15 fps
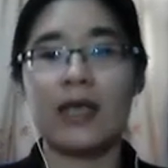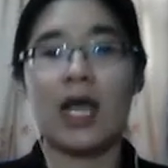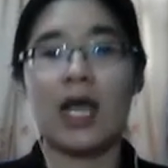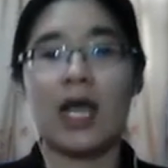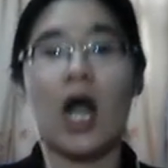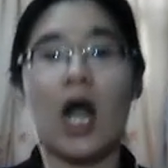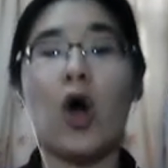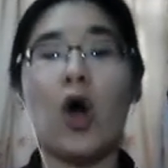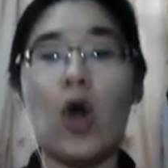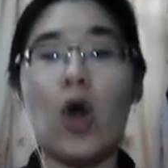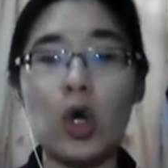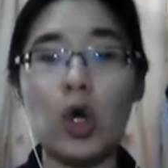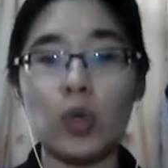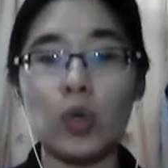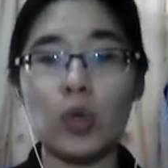
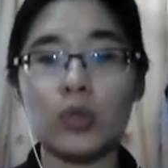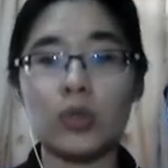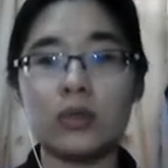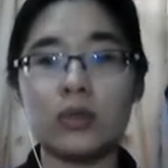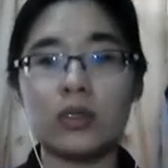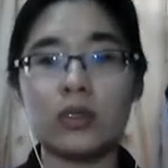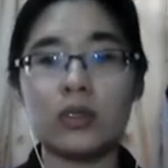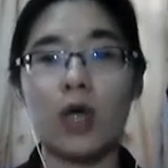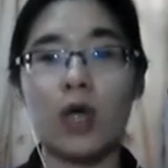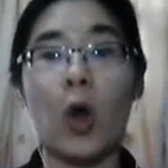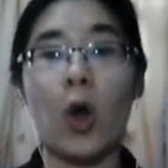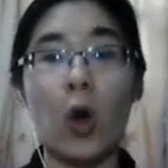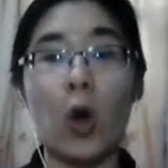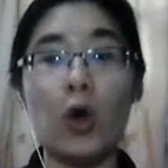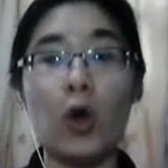Whole.
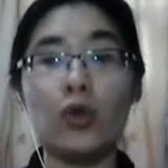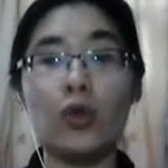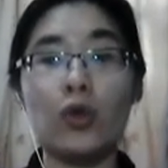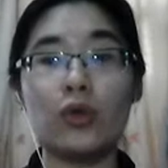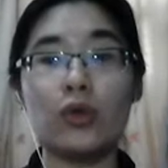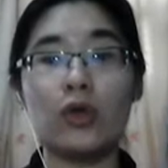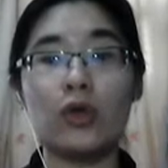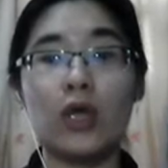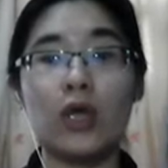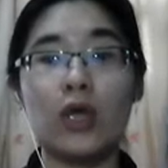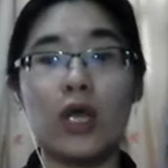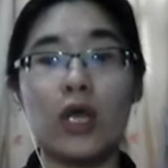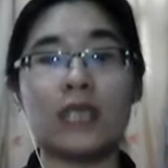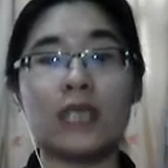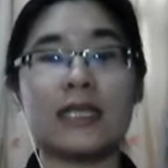Whole,
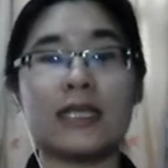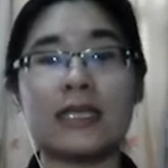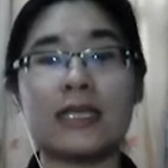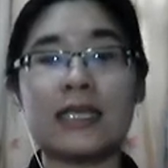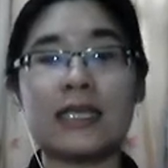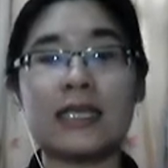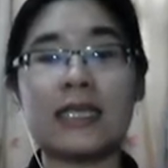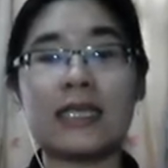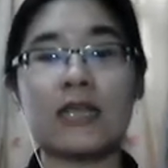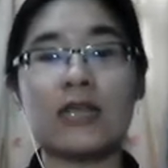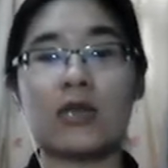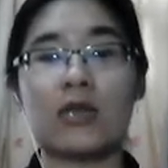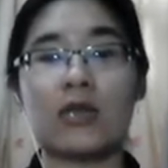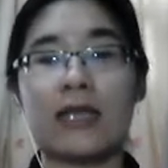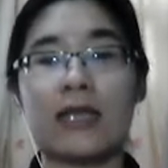the E
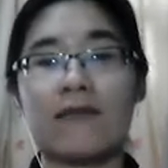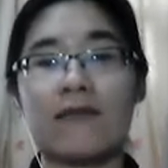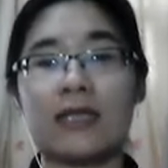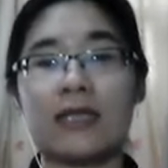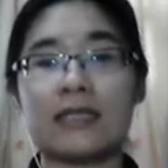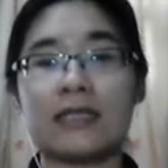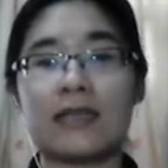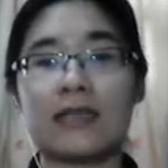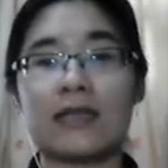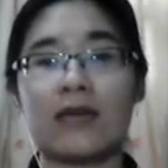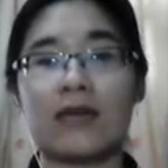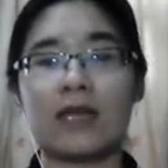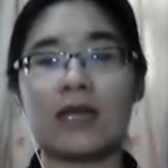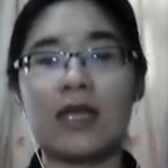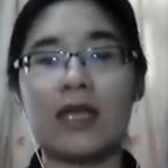don't have any
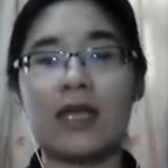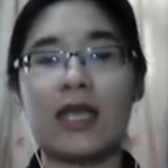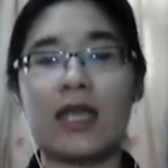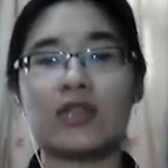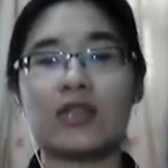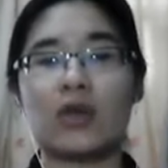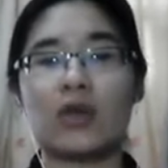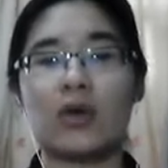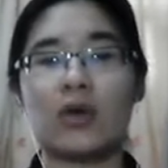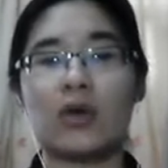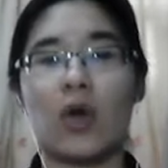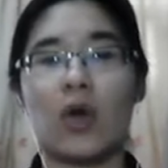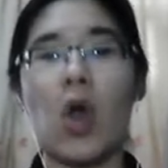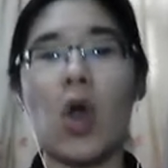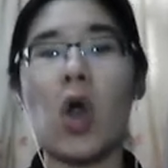sound. H-O.
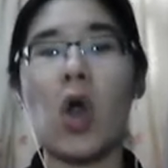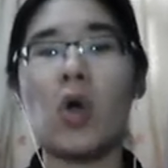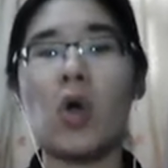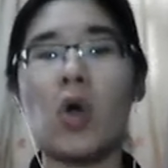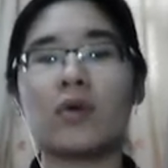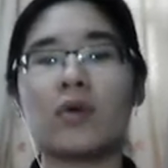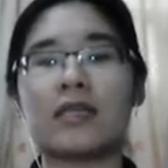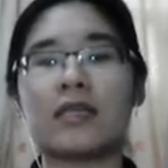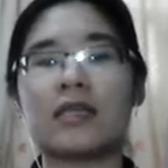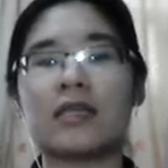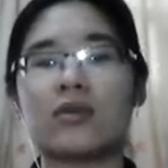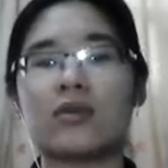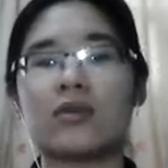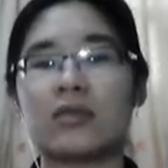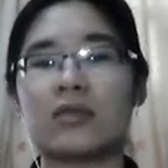Whole. E
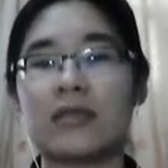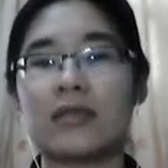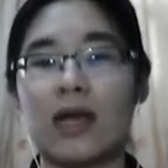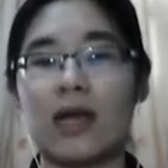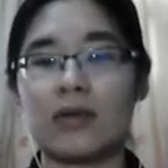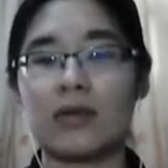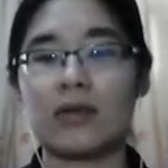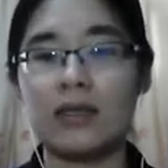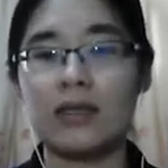no sound.